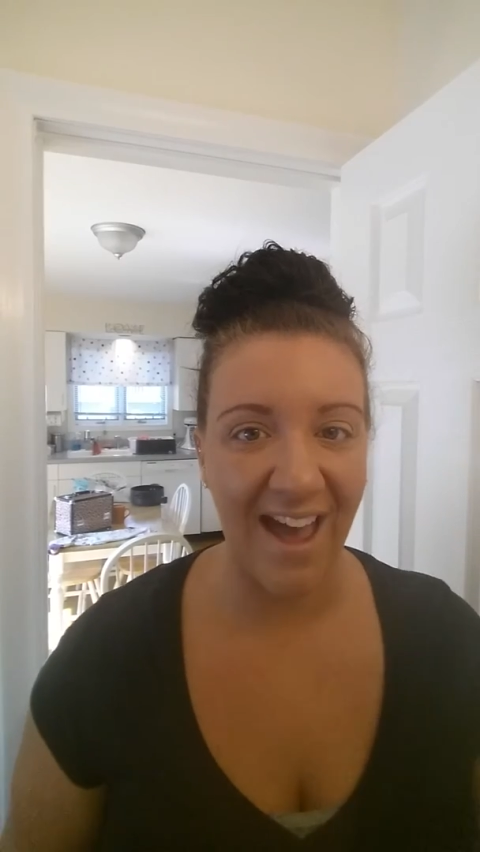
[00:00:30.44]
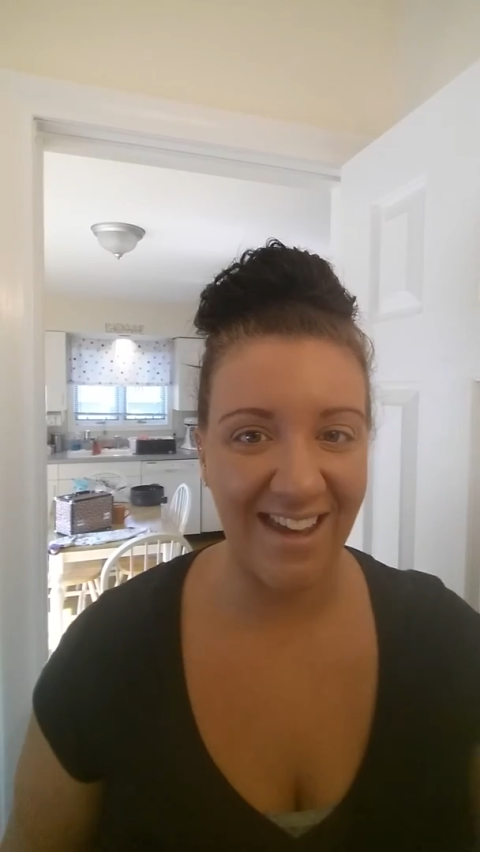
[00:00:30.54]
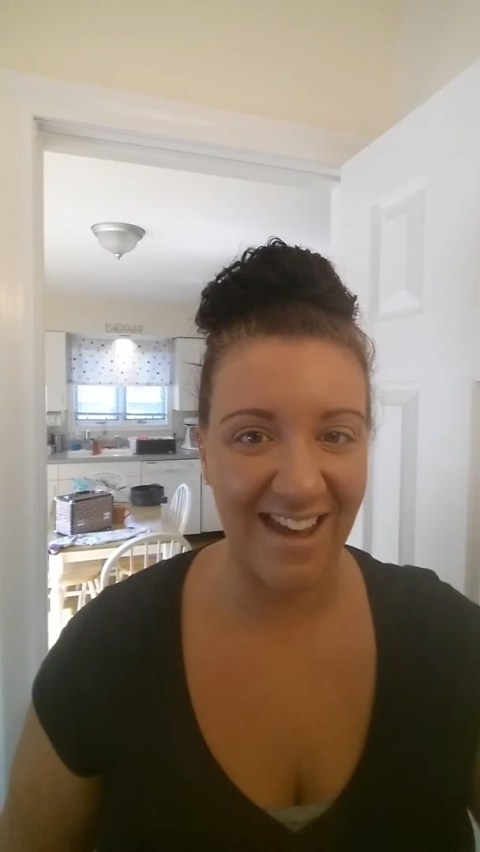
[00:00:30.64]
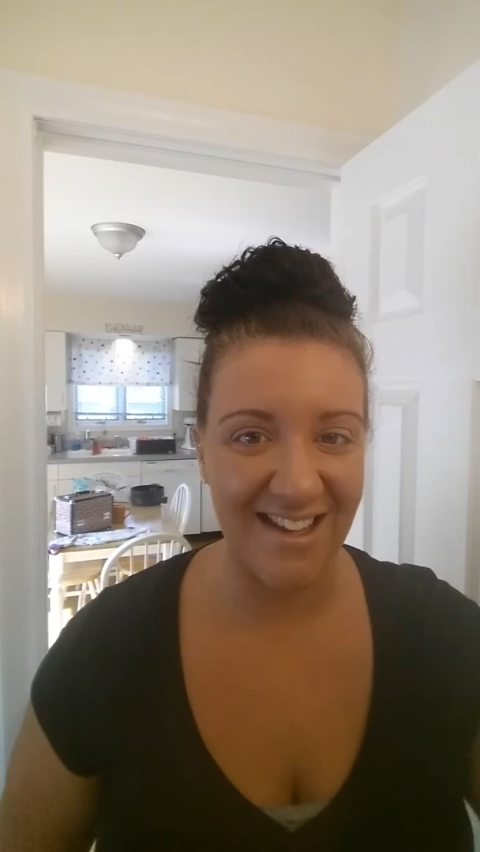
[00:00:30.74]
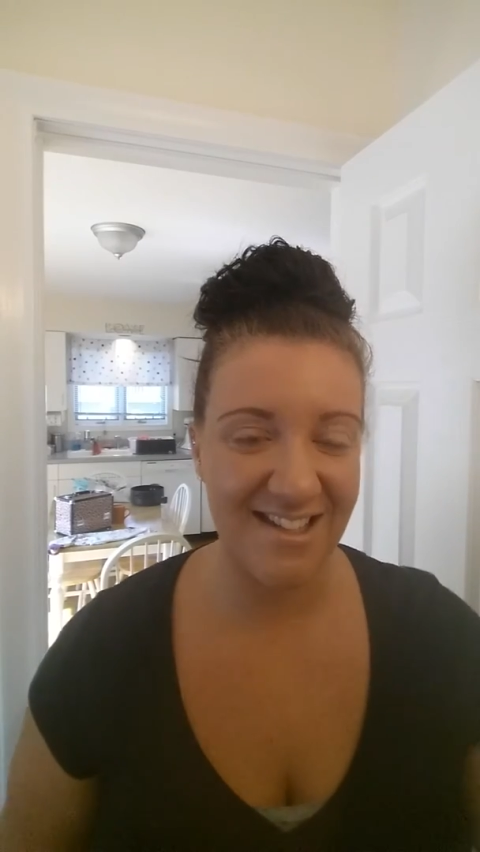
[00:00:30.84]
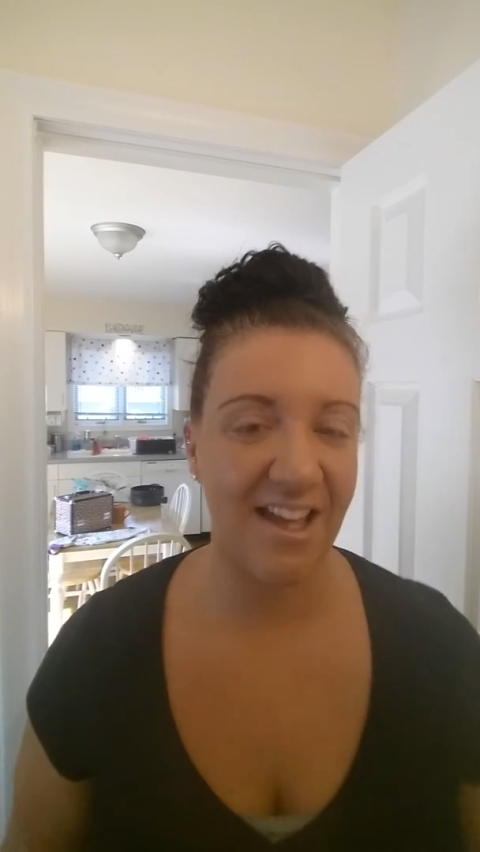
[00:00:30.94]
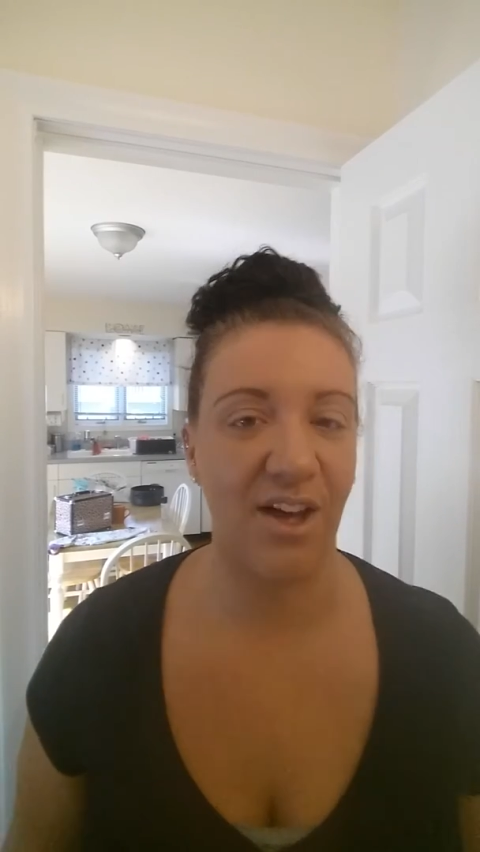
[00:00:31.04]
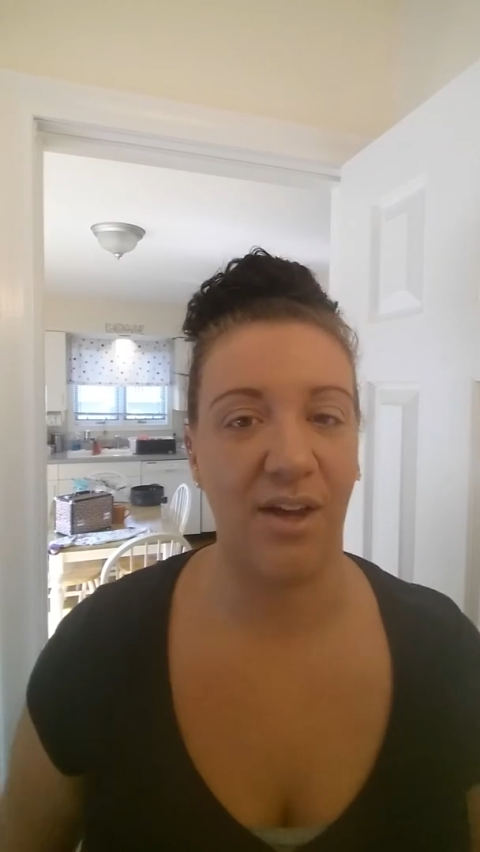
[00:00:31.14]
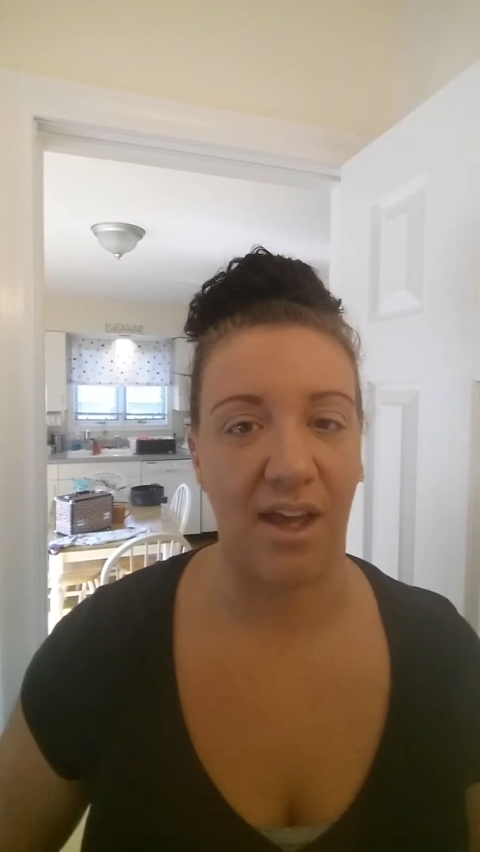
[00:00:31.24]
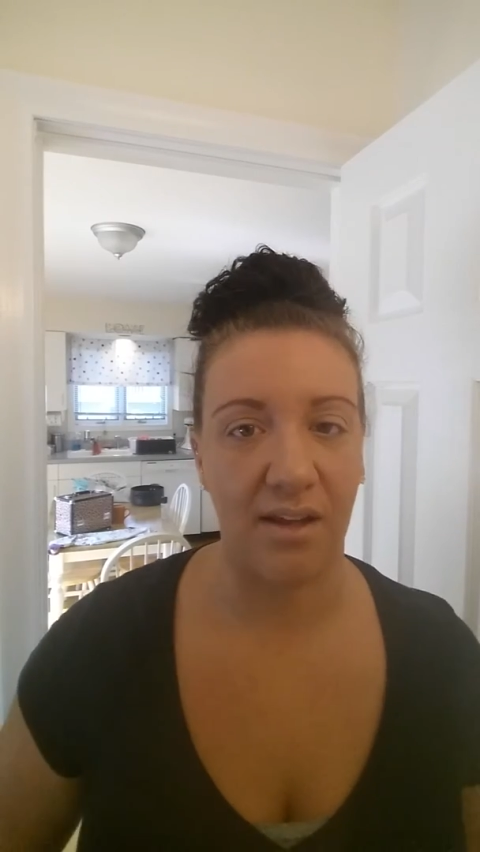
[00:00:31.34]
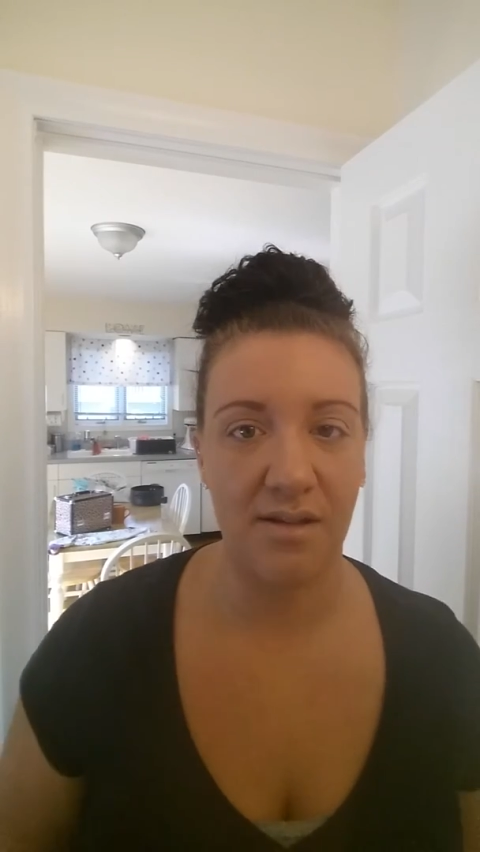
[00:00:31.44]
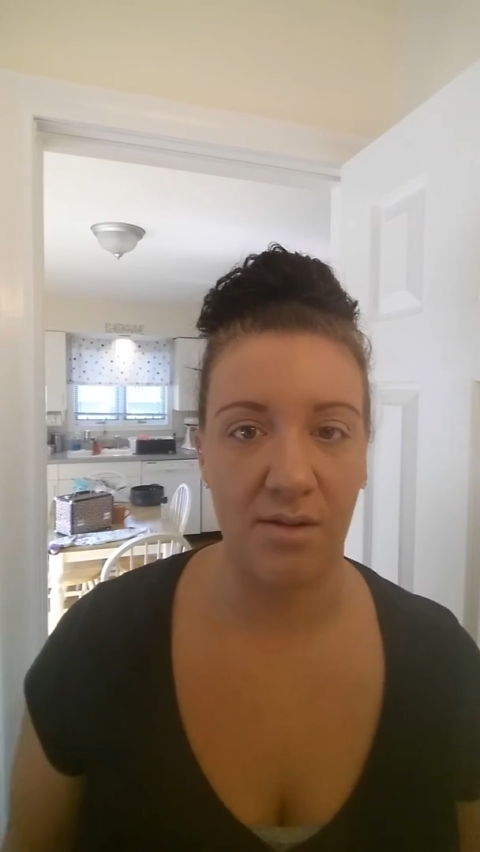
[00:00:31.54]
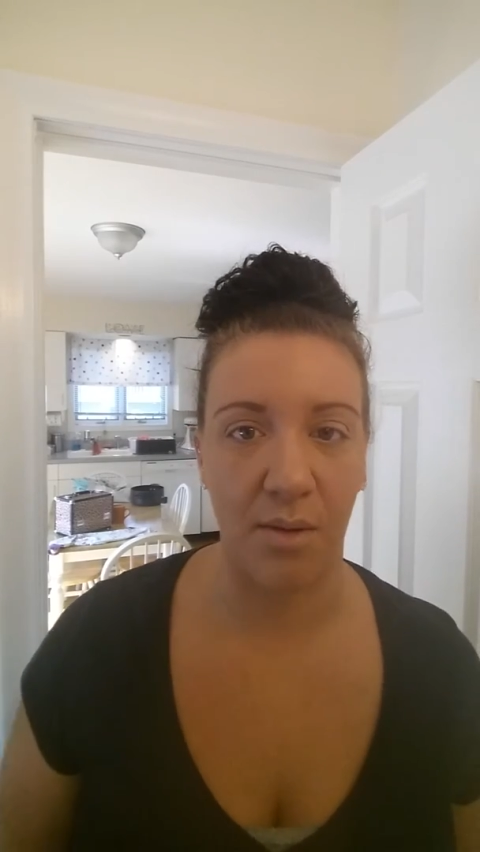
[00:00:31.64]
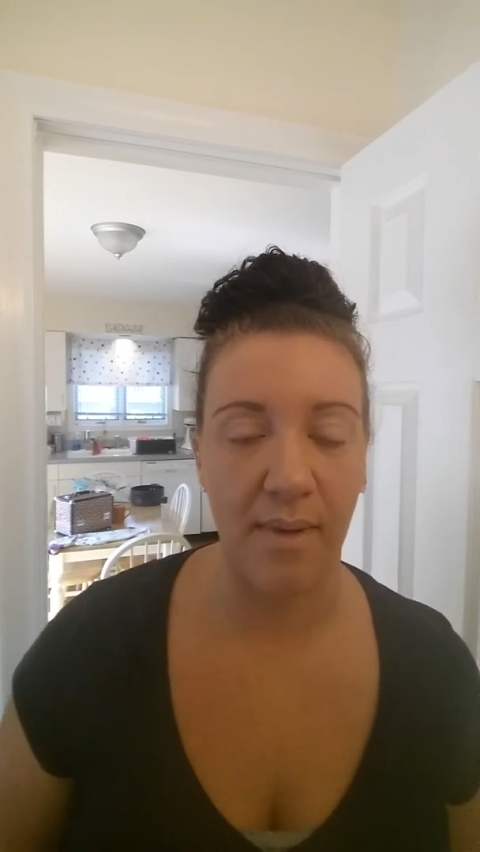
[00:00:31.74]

Hi guys. Okay, so